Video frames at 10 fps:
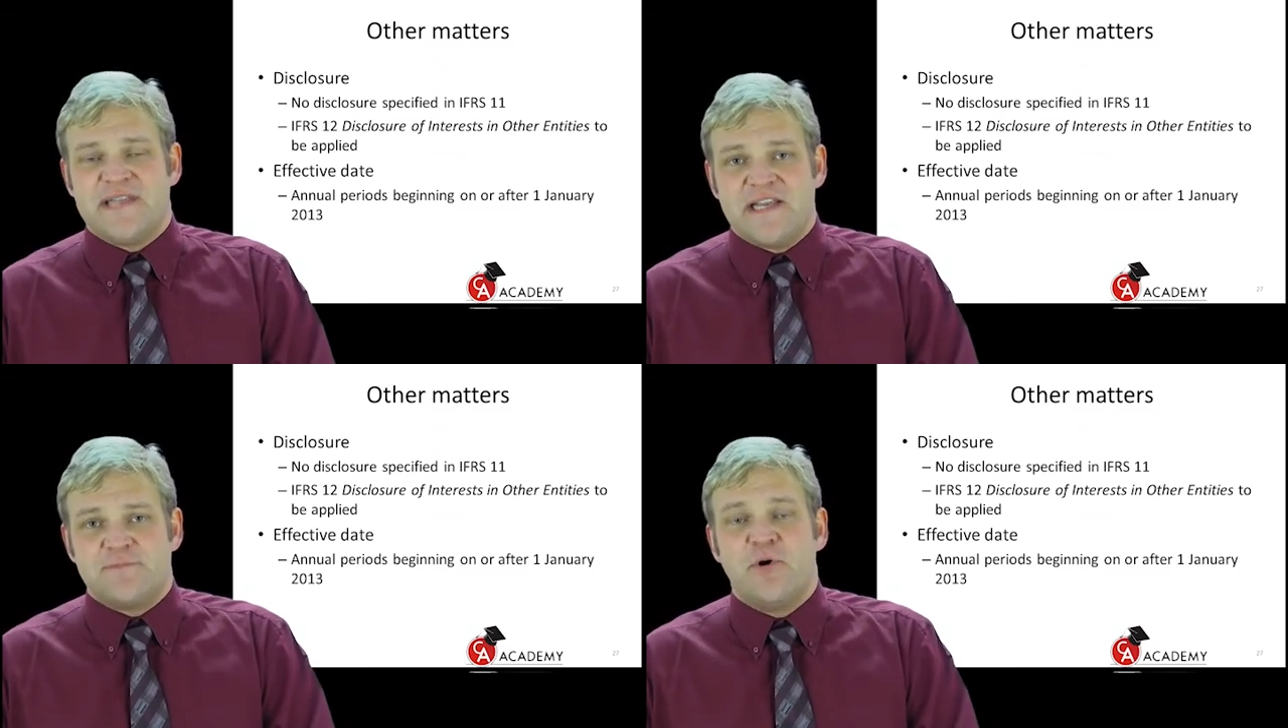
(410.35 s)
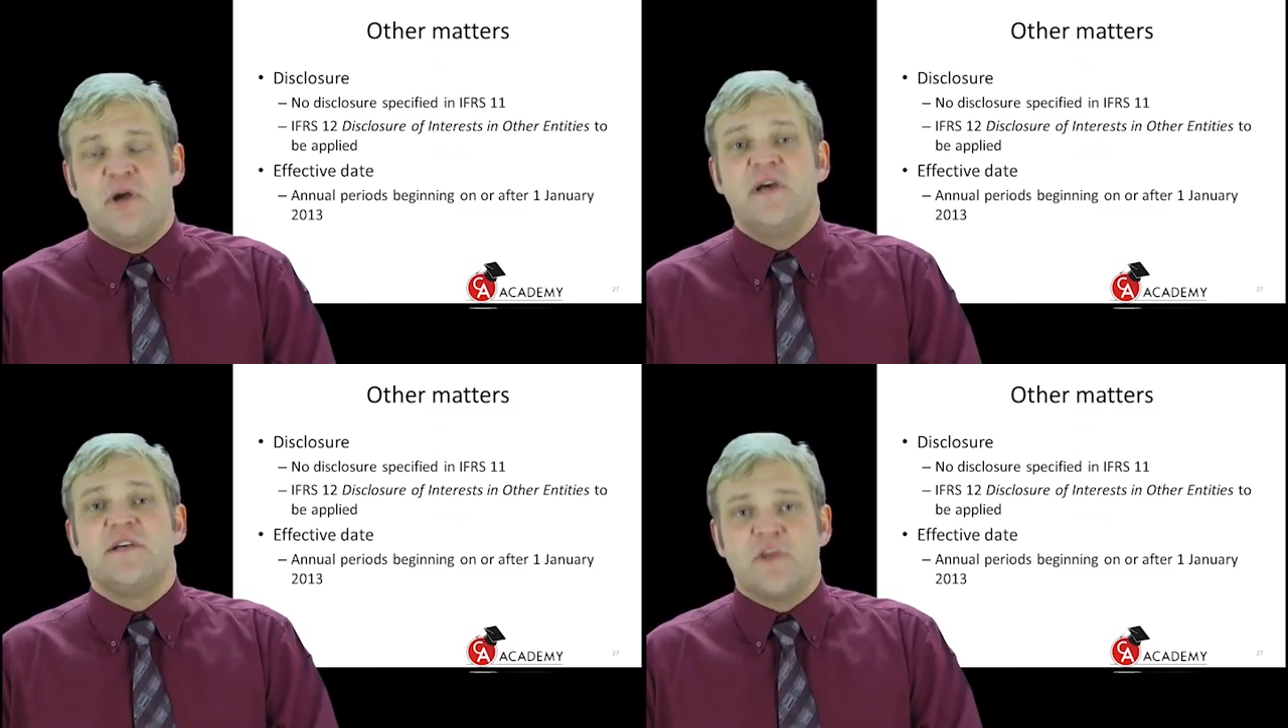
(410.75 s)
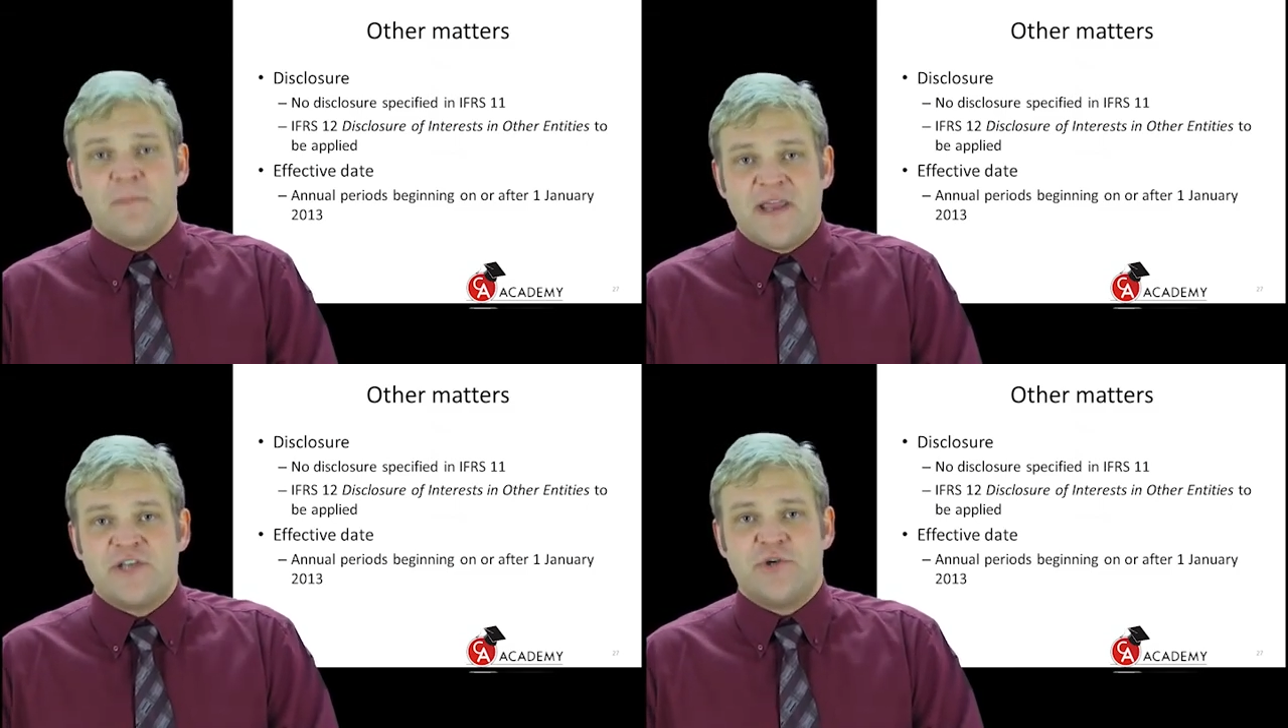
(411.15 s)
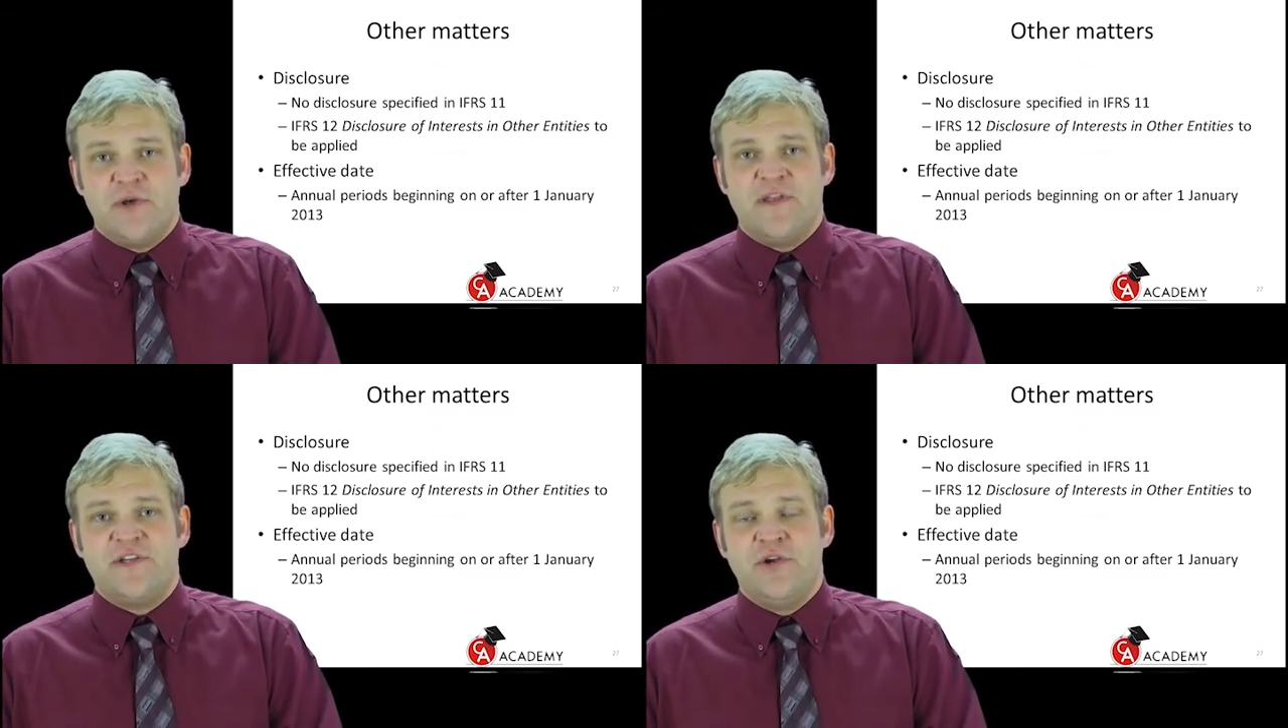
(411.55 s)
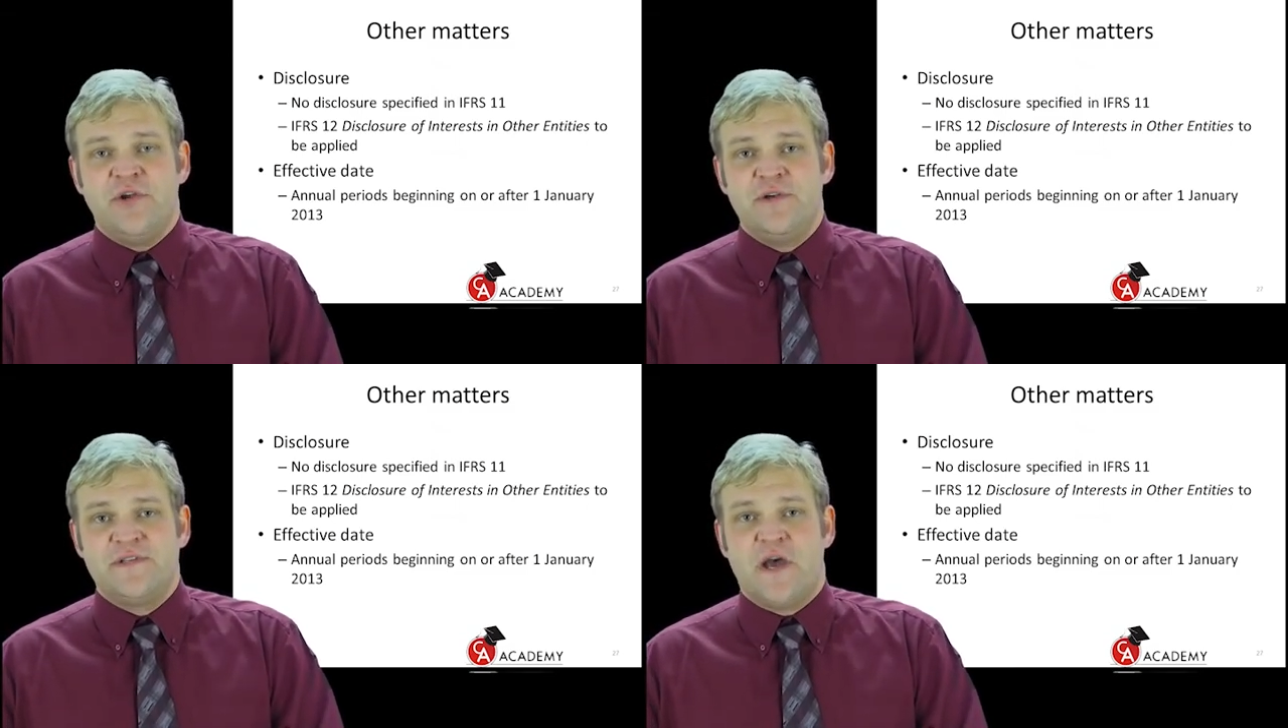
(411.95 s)
textbook, so make sure that you
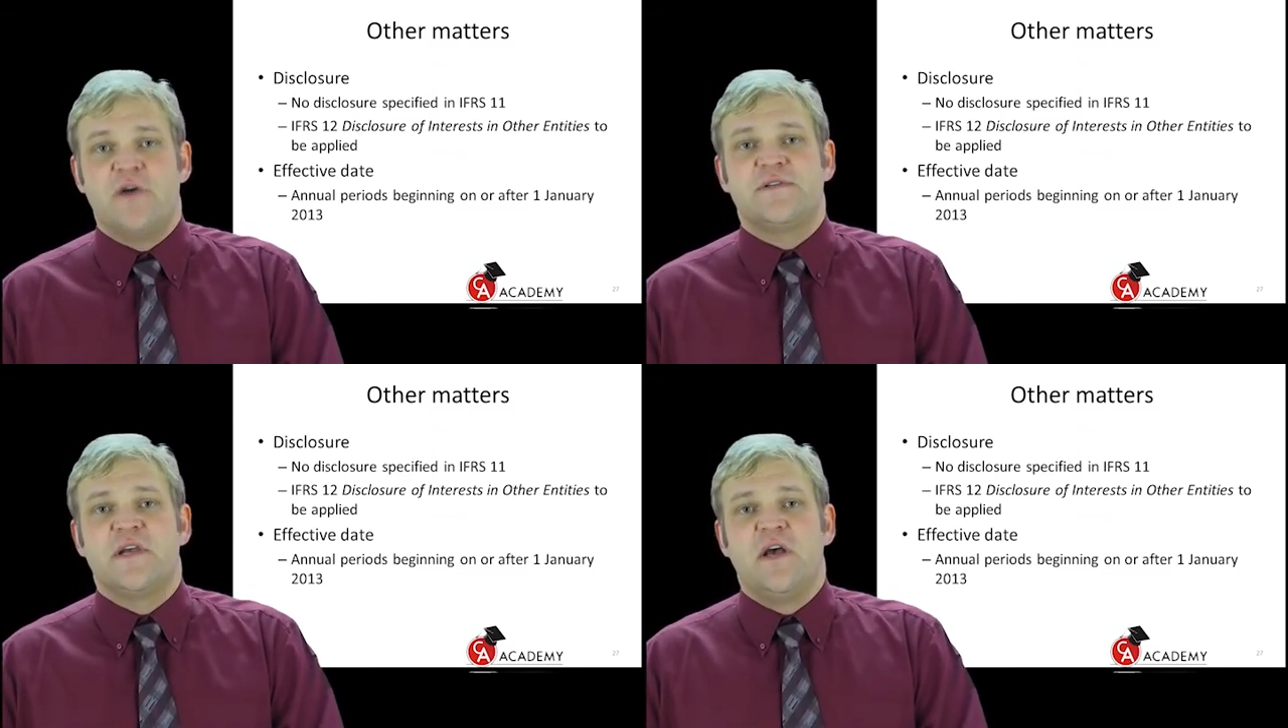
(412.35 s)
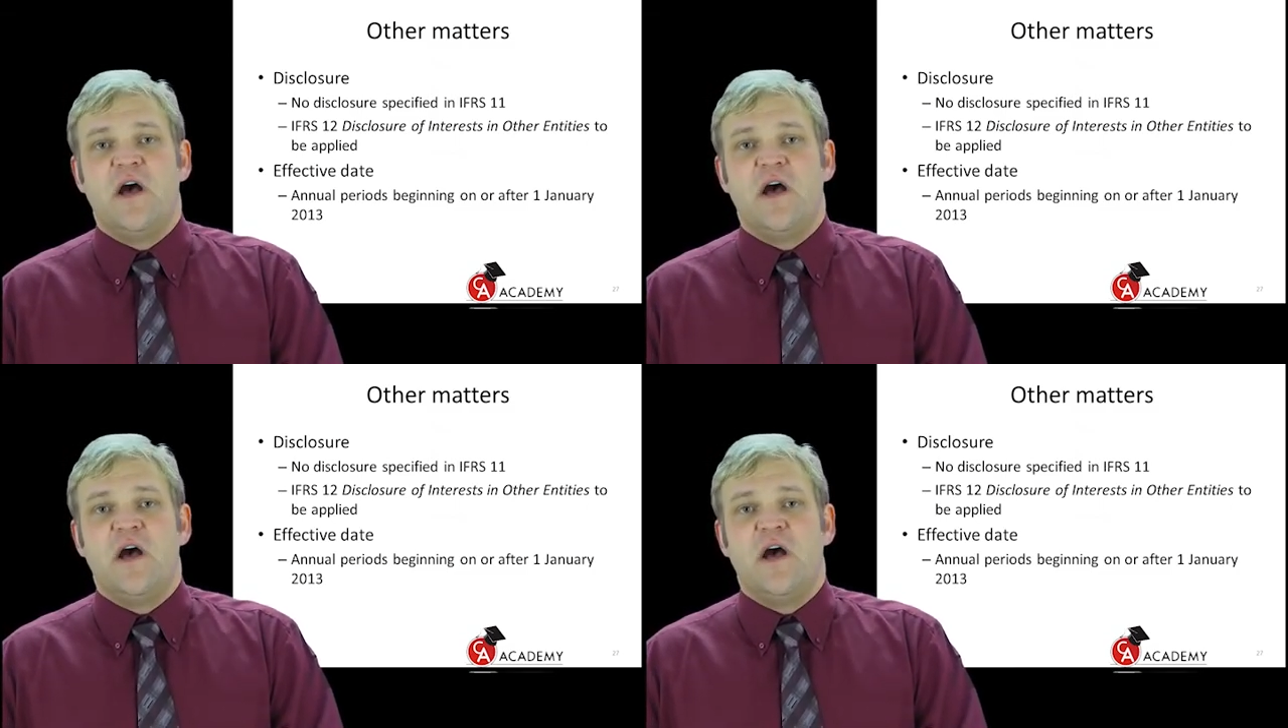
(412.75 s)
use those.